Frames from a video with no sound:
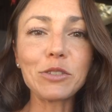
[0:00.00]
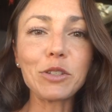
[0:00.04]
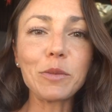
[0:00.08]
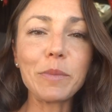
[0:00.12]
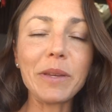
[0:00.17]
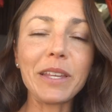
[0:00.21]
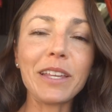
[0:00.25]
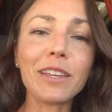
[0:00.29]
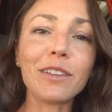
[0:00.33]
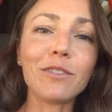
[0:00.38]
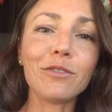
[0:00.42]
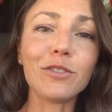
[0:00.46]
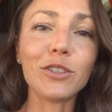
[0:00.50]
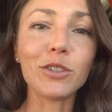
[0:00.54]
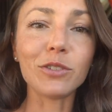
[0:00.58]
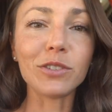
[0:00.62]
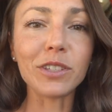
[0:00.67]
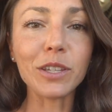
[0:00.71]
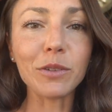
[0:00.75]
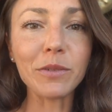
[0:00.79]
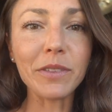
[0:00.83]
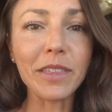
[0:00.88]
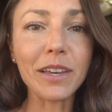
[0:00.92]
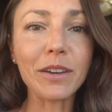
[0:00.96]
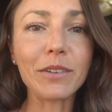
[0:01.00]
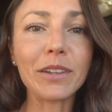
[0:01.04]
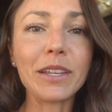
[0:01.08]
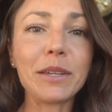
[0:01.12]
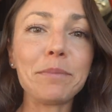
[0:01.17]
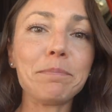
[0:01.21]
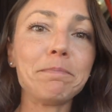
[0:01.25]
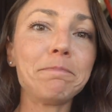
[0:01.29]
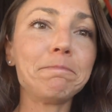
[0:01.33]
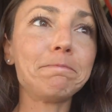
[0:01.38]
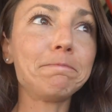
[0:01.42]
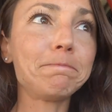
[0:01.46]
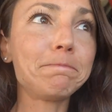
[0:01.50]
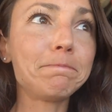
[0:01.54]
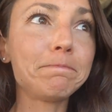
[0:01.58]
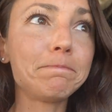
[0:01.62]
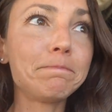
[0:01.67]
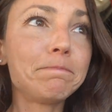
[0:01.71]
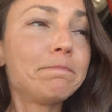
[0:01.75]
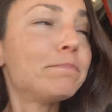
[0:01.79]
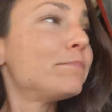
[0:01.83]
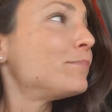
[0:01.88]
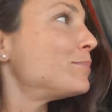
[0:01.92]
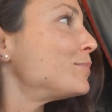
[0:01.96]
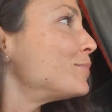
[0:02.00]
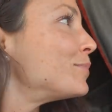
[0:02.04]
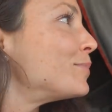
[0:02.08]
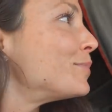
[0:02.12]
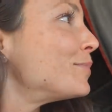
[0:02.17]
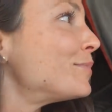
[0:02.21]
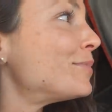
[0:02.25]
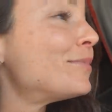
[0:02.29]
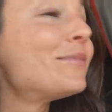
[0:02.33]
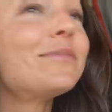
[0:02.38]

would have been confusing without him. Yeah, right there's the